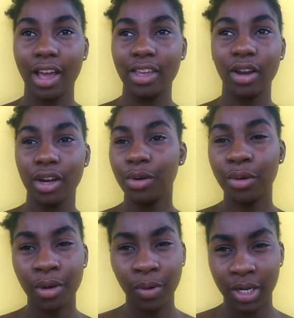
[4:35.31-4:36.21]
you're the
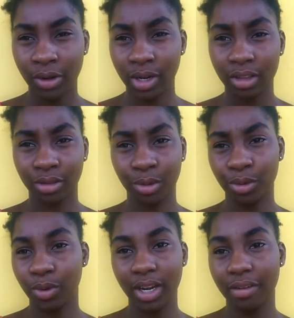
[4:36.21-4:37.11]
only one going through
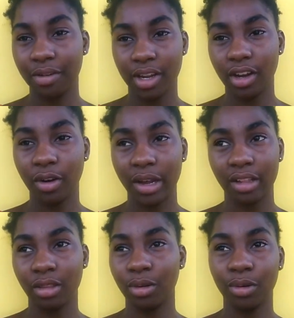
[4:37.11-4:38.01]
whatever you're
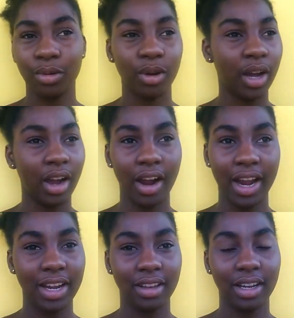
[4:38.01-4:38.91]
going through or
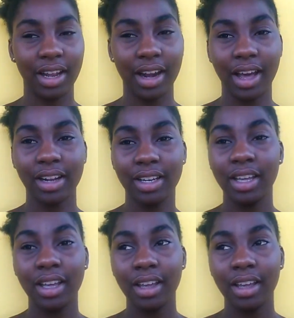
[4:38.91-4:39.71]
anything like that.